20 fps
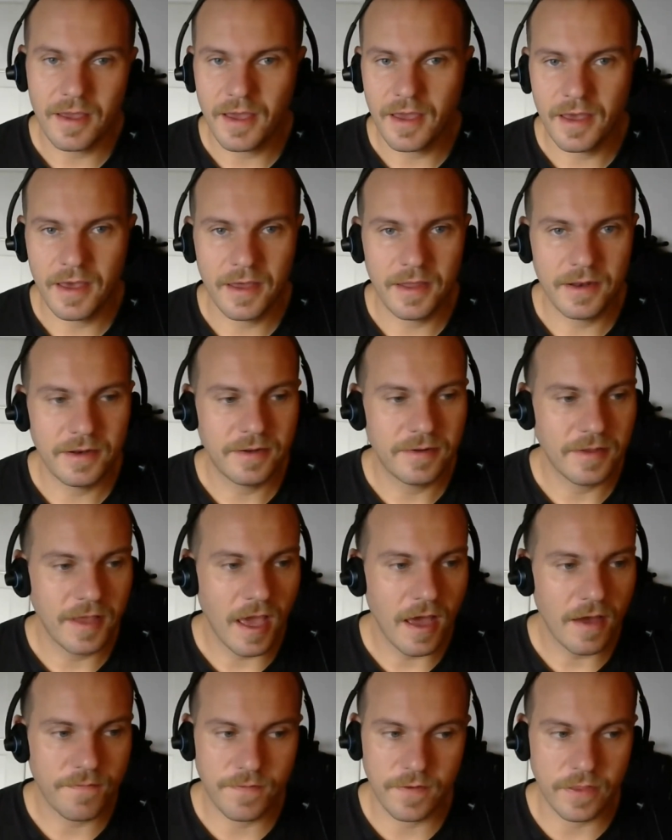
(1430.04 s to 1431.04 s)
And
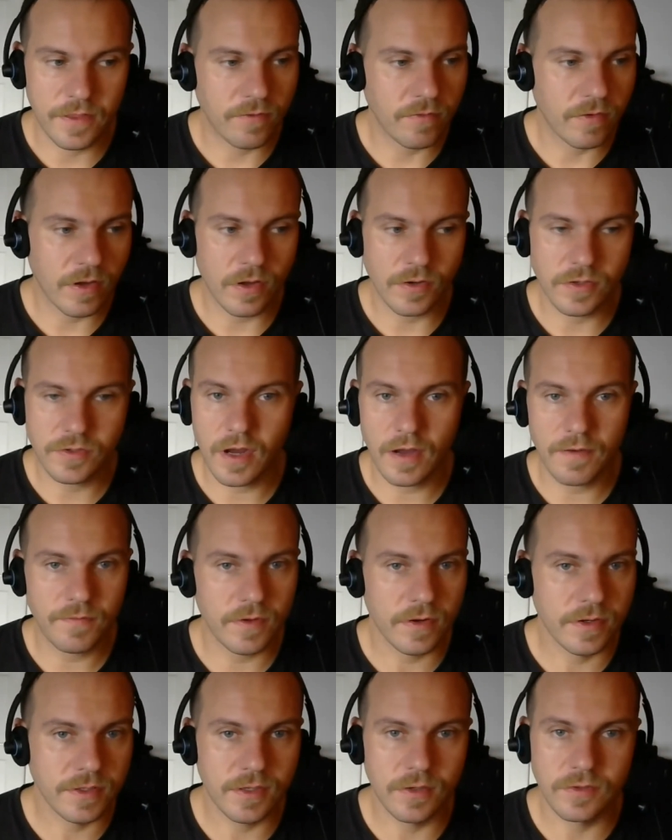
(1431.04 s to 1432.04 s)
yeah, for the gringo
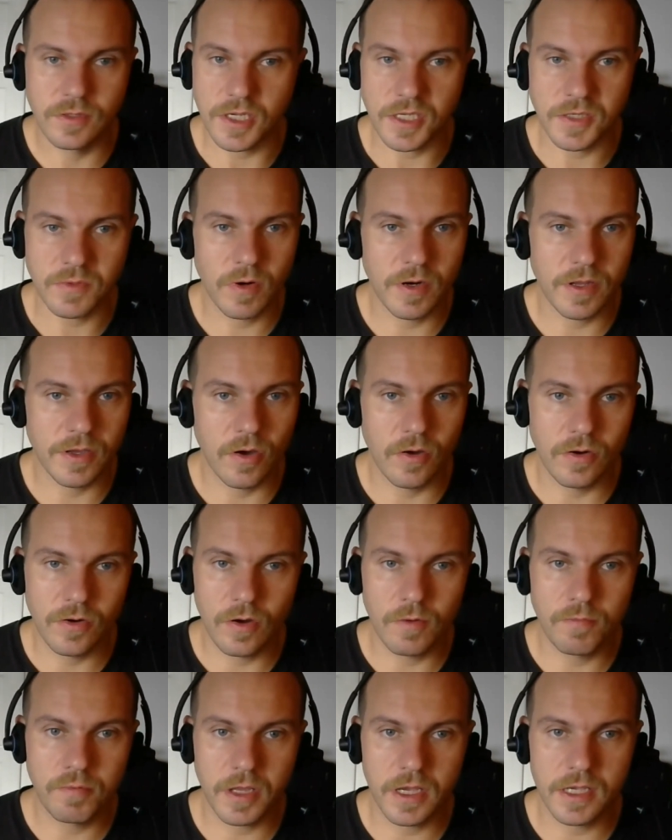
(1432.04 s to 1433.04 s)
travelers who just want to go
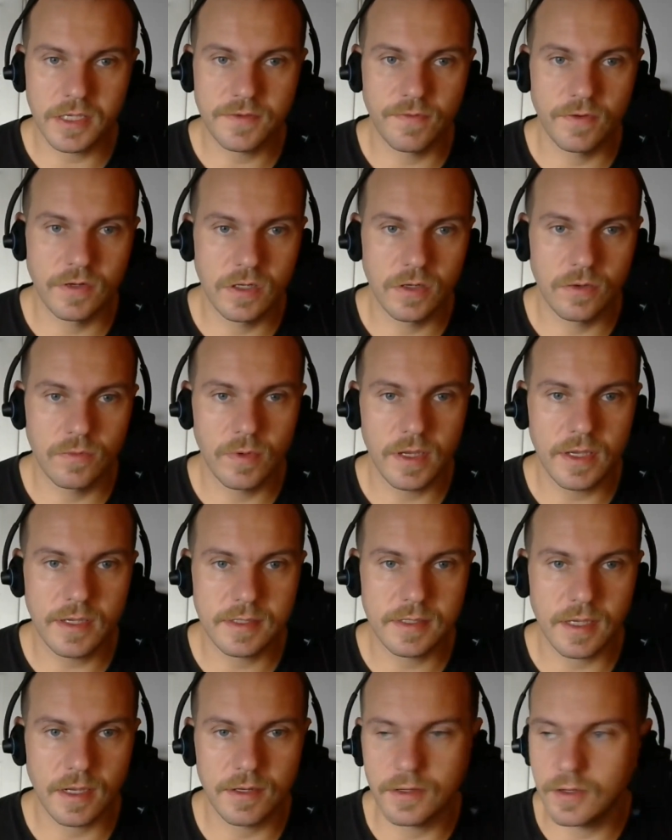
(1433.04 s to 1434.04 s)
to a place for 2
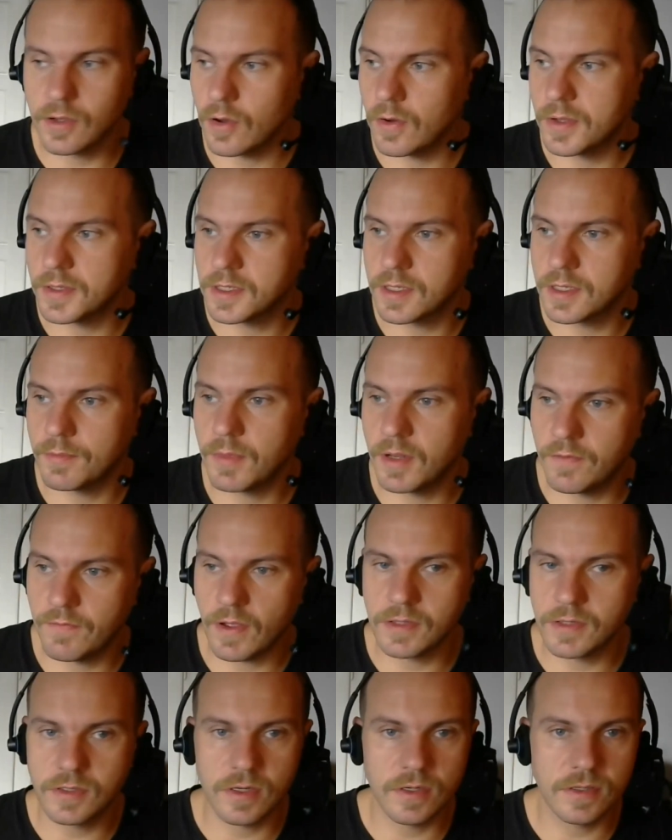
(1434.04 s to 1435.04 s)
weeks and go on some
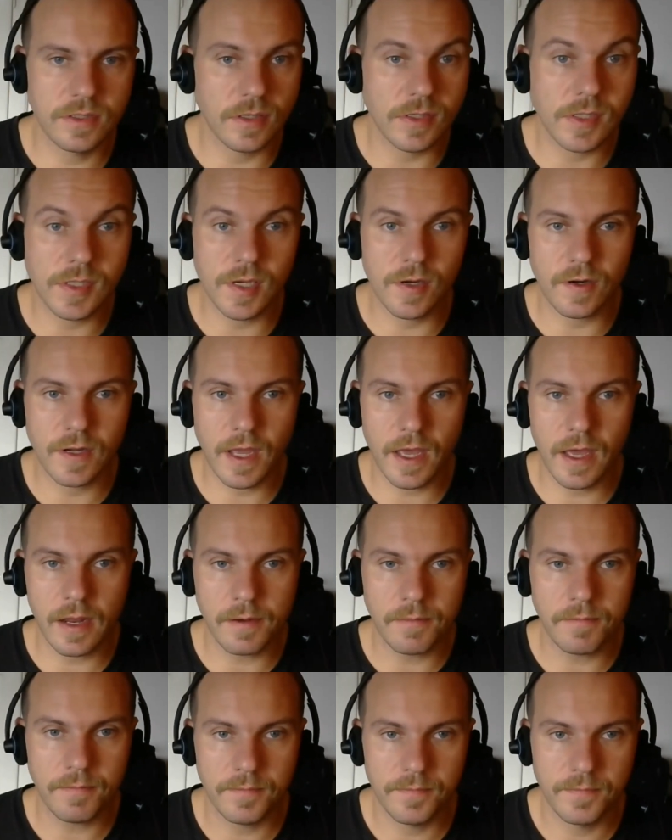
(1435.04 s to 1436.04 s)
adventures, you still
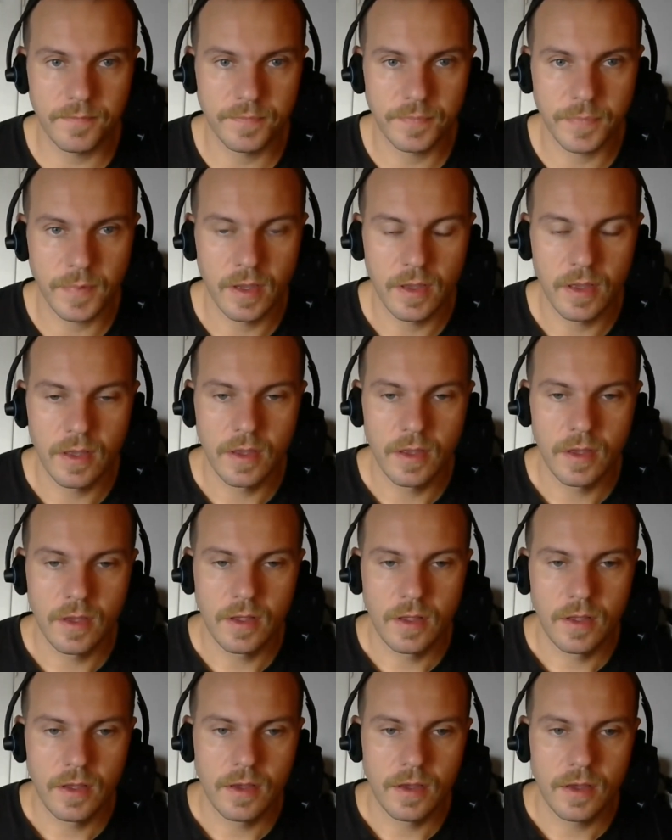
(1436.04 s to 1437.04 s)
can.
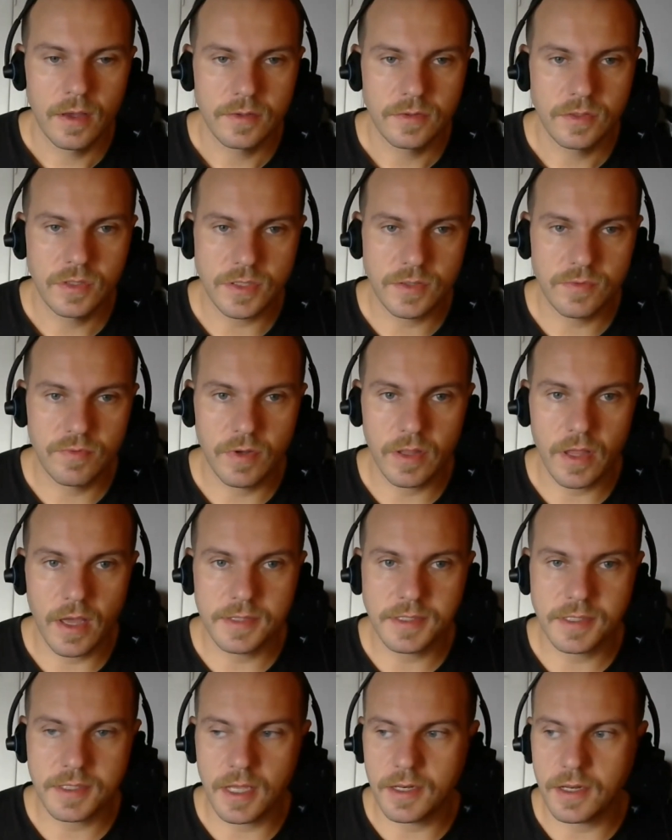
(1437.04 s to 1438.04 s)
Just
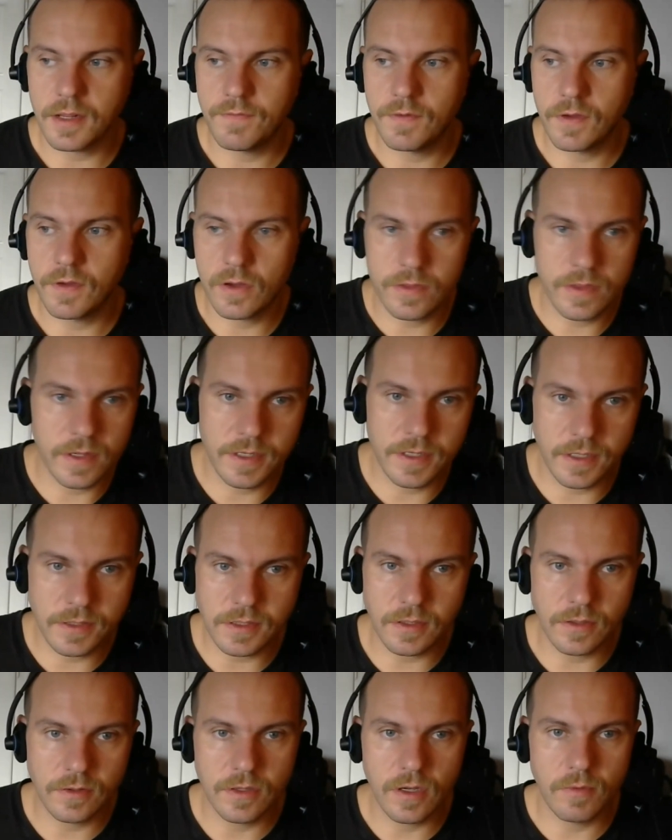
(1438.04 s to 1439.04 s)
realize that if you go to the
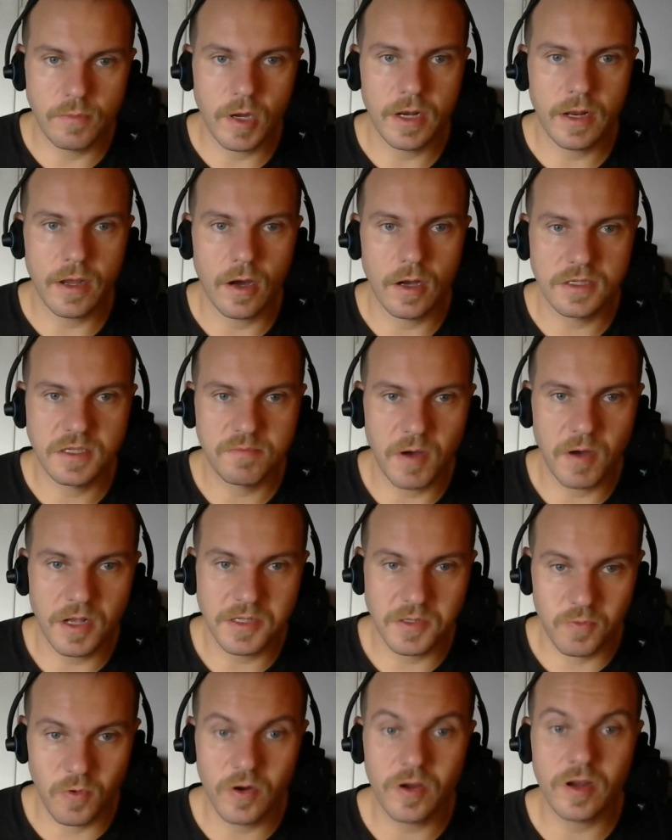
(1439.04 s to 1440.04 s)
digital nomad
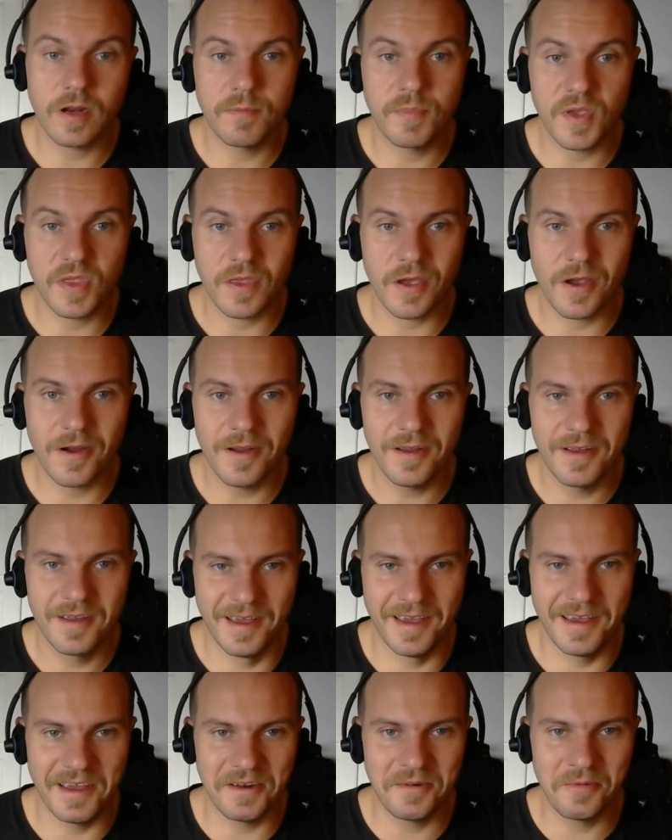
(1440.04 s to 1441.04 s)
hotspots, we're going to be there,
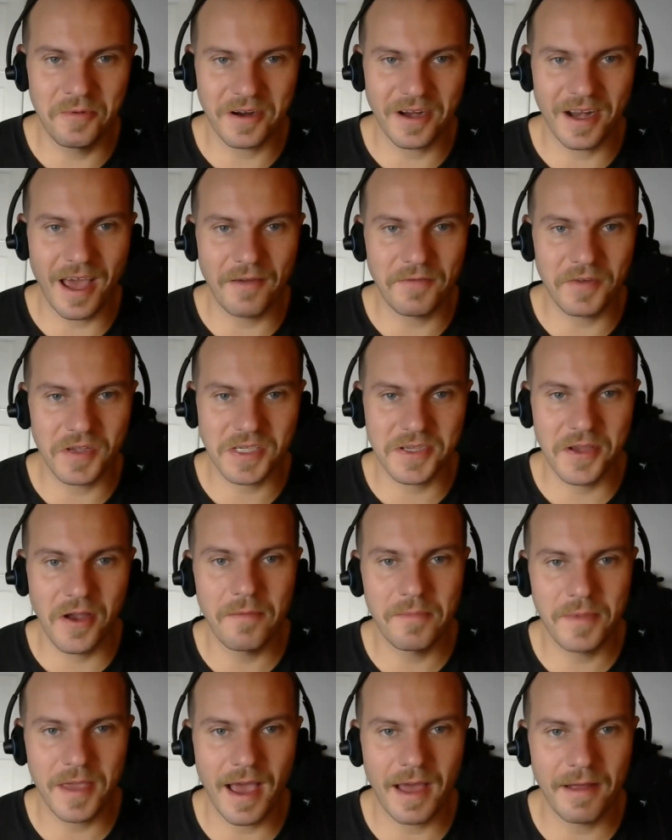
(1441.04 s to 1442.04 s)
and we're going to have as
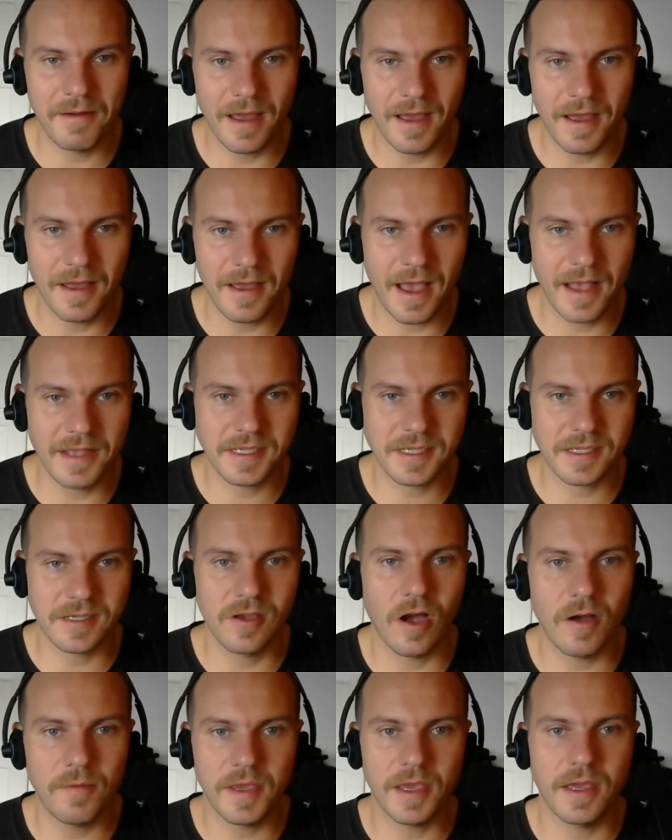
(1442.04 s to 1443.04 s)

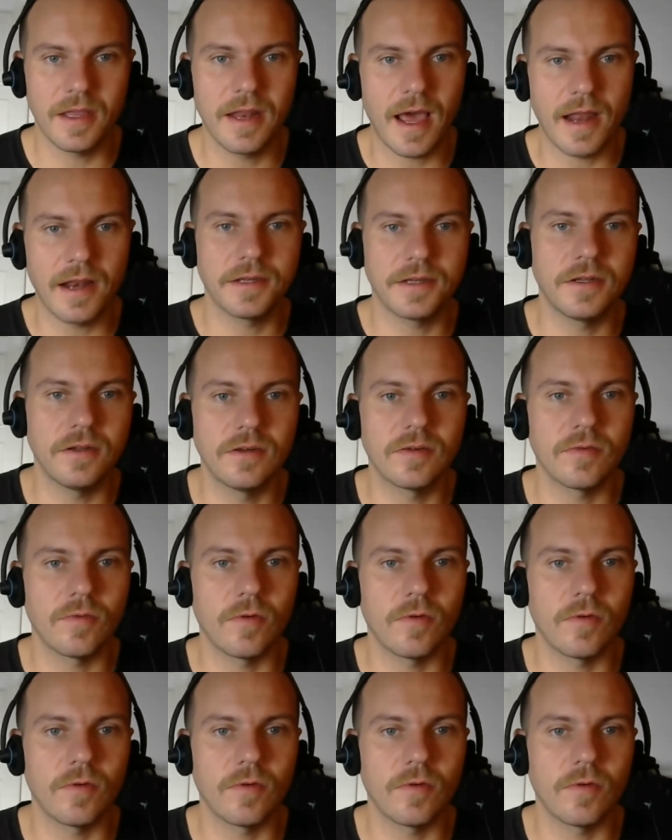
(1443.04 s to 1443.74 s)
snobby an attitude